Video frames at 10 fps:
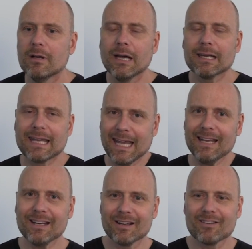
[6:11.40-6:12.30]
and
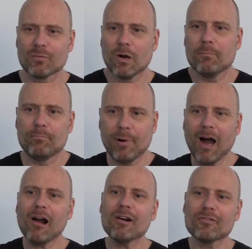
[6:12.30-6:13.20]
candidates were
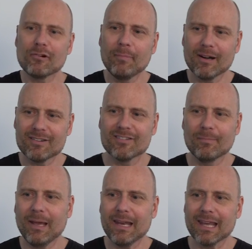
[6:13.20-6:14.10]
barred from
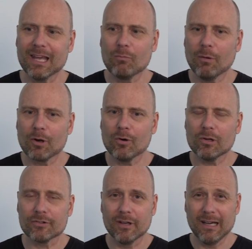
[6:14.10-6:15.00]
participating in what were
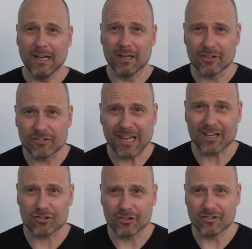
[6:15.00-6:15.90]
called
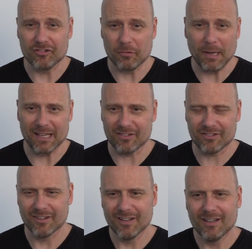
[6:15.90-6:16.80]
unsanctioned
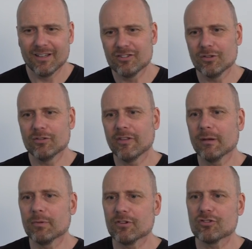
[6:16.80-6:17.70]
debates due to
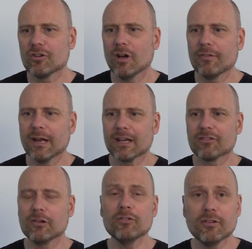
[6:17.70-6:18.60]
the imposition of an
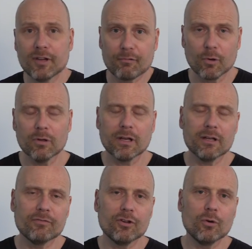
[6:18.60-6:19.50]
exclusivity rule
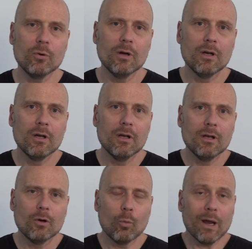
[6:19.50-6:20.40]
that if you
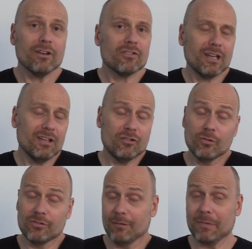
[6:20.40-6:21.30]
went
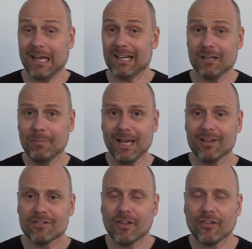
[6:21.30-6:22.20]
into some kind of
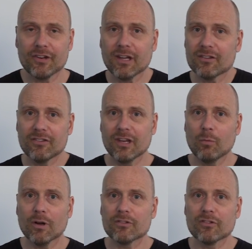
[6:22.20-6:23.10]
debate that the DNC
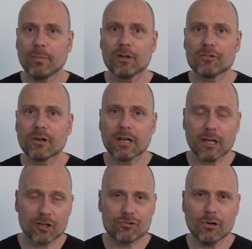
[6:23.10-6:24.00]
wasn't sponsoring and
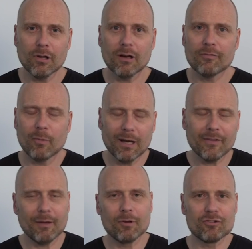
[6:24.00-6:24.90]
in control of,
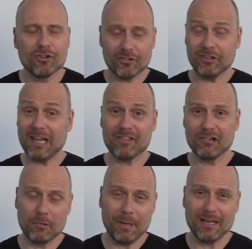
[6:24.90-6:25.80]
well, they would just take
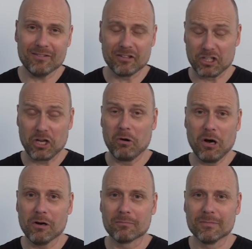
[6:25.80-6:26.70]
their debates and go
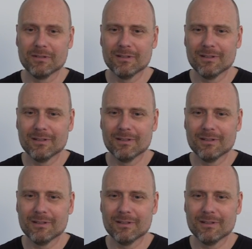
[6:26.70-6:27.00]
home.